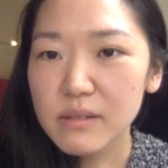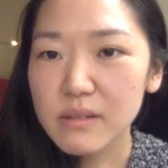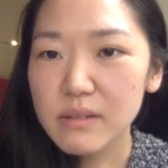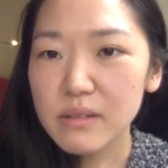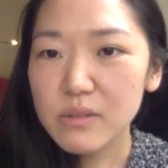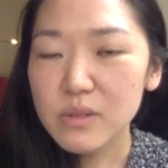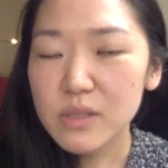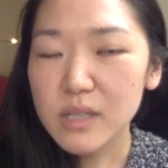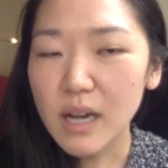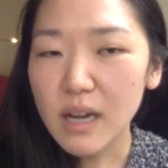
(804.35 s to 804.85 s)
It
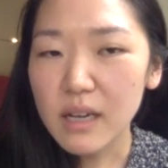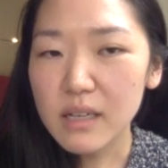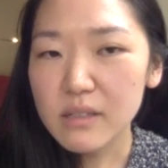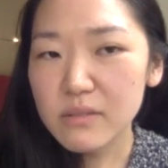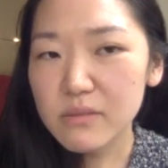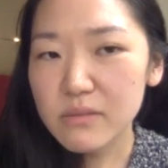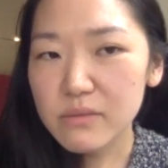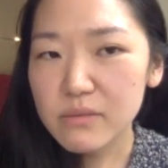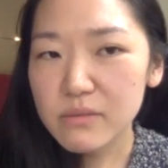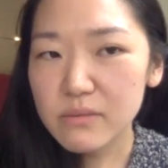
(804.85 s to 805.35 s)
was kind
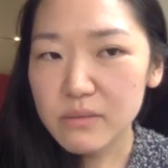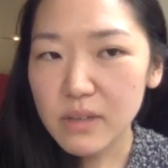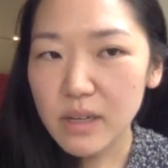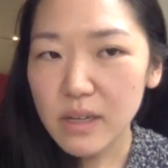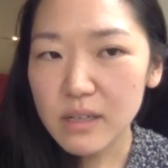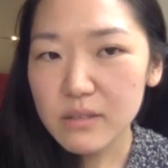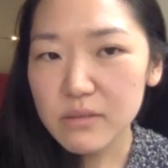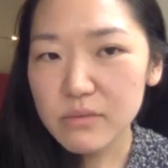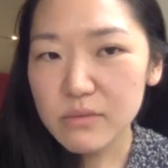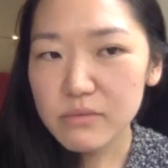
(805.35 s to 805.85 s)
of okay.
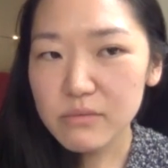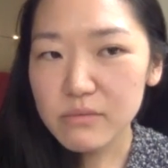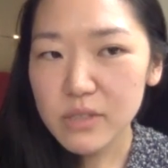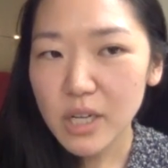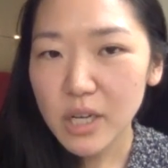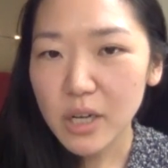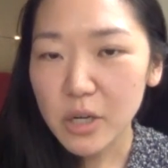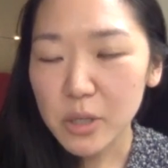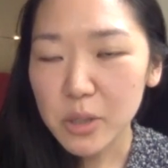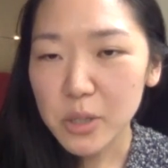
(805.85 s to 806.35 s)
kind of
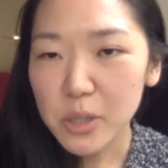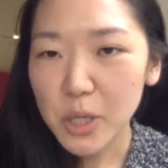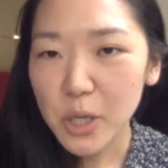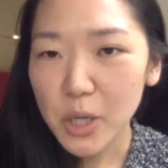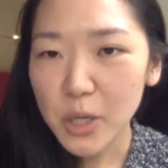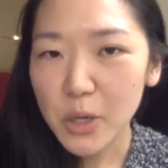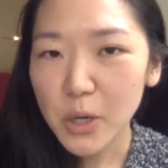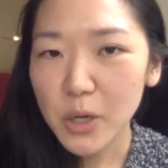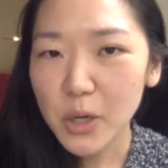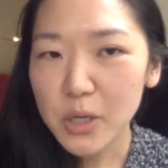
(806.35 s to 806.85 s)
yeah,
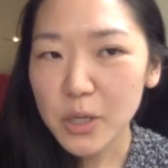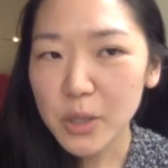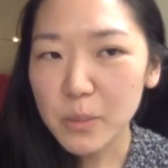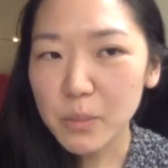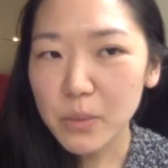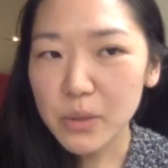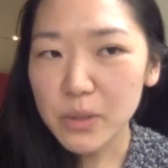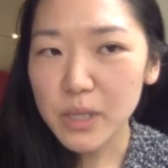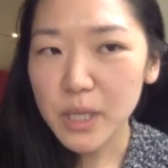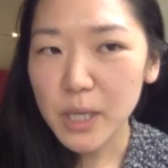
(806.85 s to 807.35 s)
chaotic,
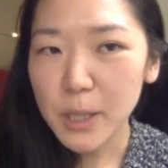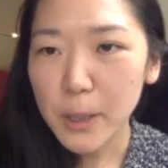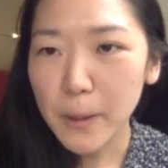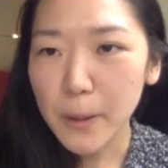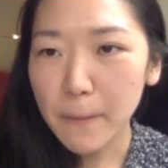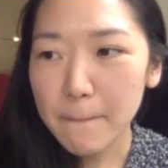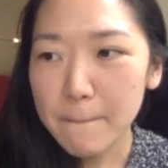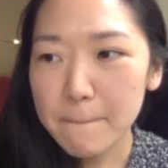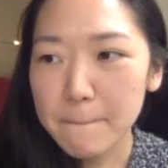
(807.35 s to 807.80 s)
but like